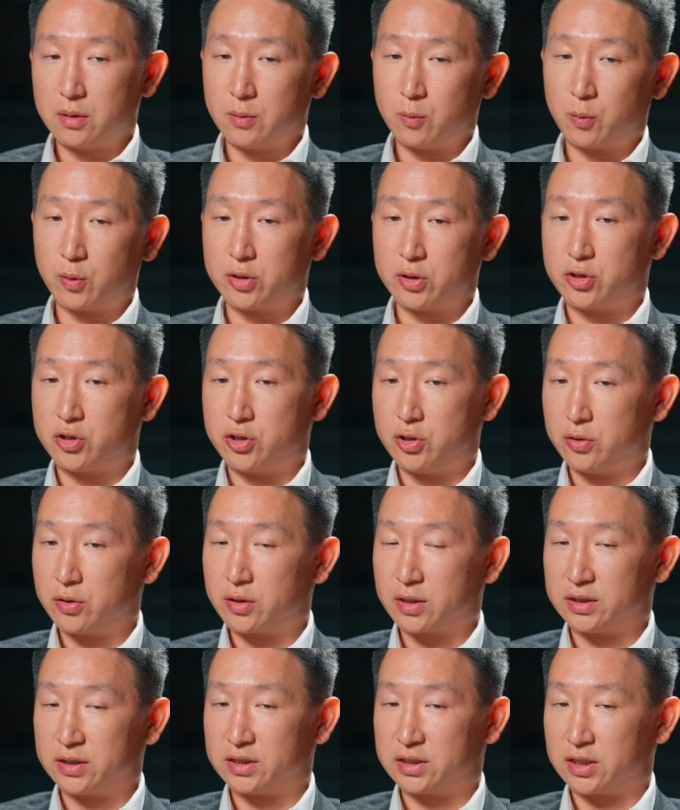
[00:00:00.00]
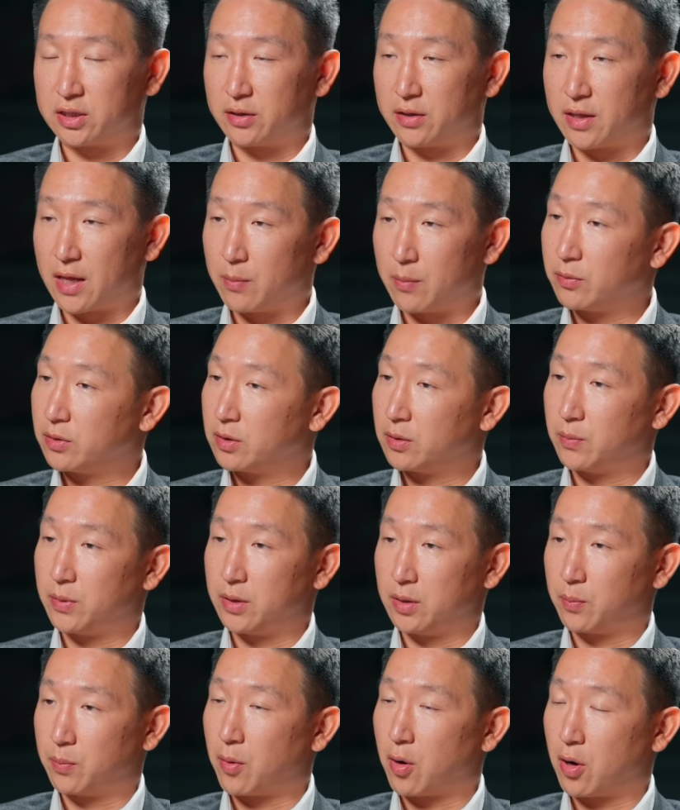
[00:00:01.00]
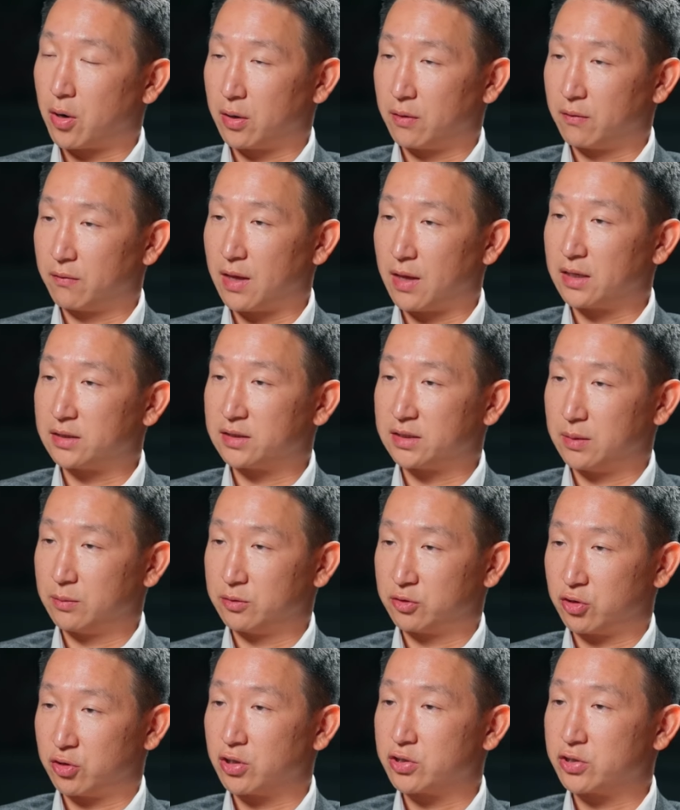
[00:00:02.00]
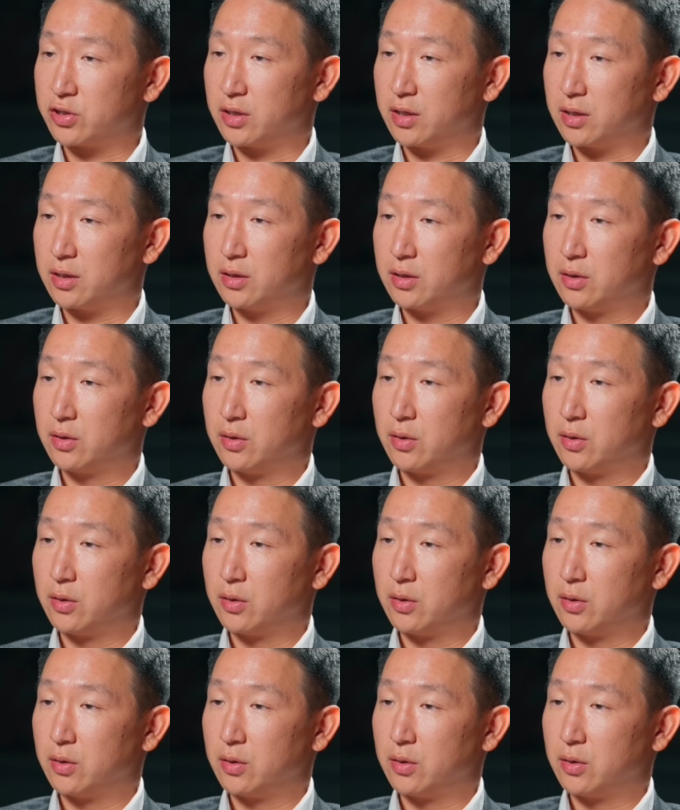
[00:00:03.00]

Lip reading: Would you consider them to be a part of that same structure then?